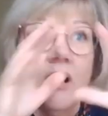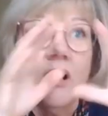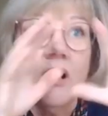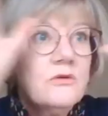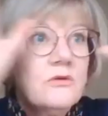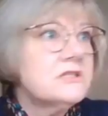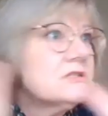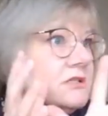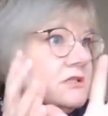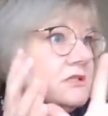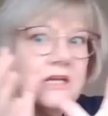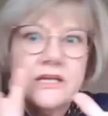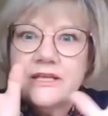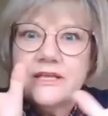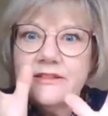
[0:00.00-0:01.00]
I was just
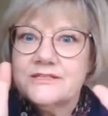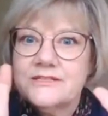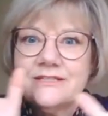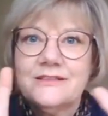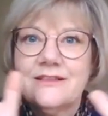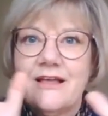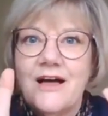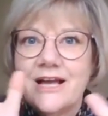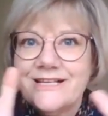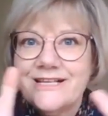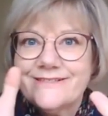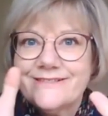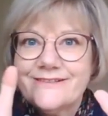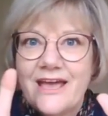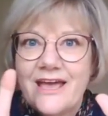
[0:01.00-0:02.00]
like in this little ice
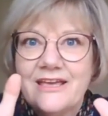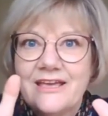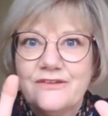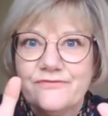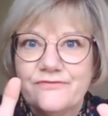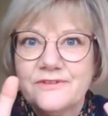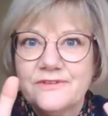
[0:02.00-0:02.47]
cave.